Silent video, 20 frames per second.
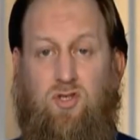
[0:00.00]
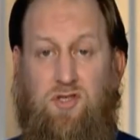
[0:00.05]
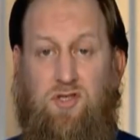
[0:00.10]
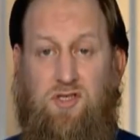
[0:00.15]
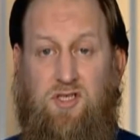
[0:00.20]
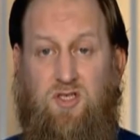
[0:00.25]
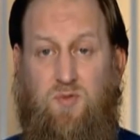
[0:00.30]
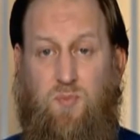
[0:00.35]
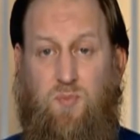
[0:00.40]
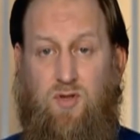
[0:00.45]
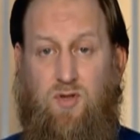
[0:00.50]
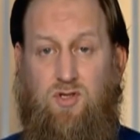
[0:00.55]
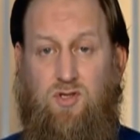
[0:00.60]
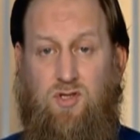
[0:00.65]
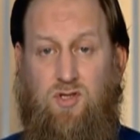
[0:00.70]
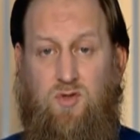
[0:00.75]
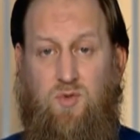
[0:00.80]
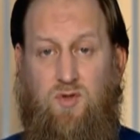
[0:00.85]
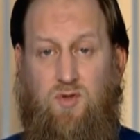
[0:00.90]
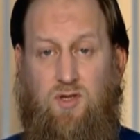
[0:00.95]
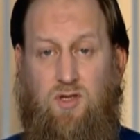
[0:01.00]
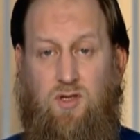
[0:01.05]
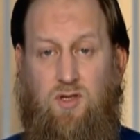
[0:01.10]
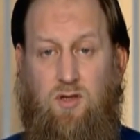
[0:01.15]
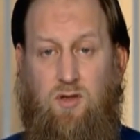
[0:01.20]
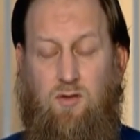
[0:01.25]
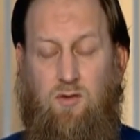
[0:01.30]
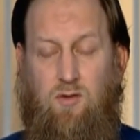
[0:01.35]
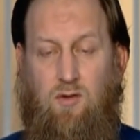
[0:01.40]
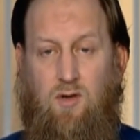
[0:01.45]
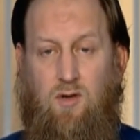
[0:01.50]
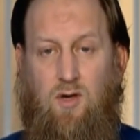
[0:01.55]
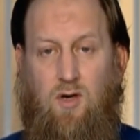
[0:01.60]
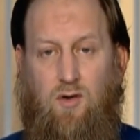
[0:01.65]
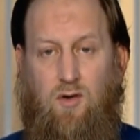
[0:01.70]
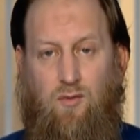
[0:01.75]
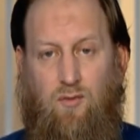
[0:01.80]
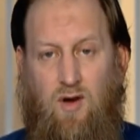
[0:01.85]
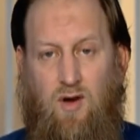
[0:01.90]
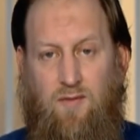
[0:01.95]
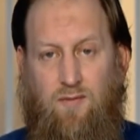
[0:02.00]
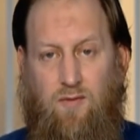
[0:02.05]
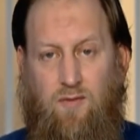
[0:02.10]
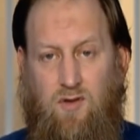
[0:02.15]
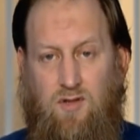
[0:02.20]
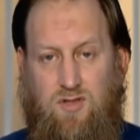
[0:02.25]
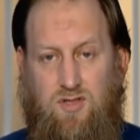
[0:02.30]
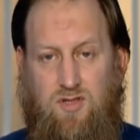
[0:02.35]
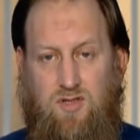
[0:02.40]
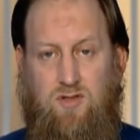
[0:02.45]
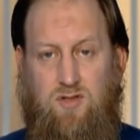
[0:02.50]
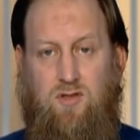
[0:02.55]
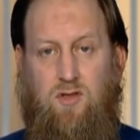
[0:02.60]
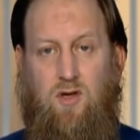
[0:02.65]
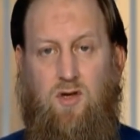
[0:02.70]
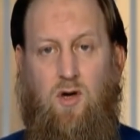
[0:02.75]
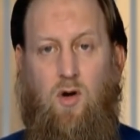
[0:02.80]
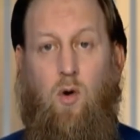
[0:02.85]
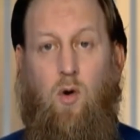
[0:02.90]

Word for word: shouldn't this produce within you reverence?